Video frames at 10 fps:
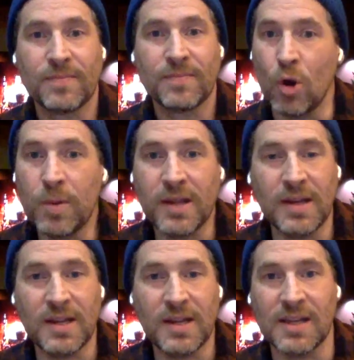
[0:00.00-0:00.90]
Nobody
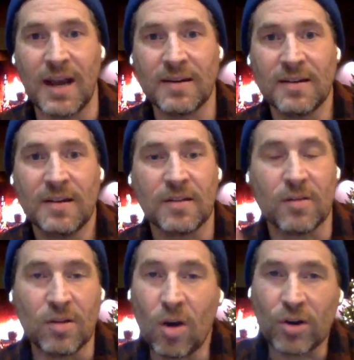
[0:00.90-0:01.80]
needs that. The
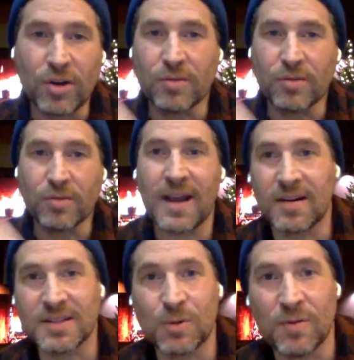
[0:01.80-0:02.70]
longer you can hang
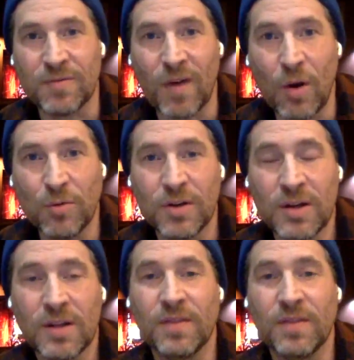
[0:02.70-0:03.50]
on to a phone,